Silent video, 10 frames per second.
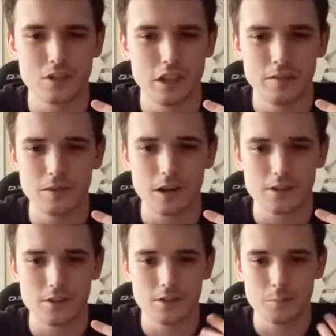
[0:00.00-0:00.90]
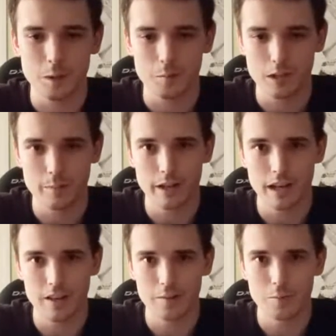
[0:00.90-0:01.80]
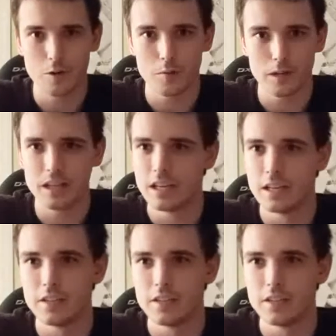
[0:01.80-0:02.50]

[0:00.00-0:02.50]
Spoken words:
Jane Foster, played by Natalie Portman,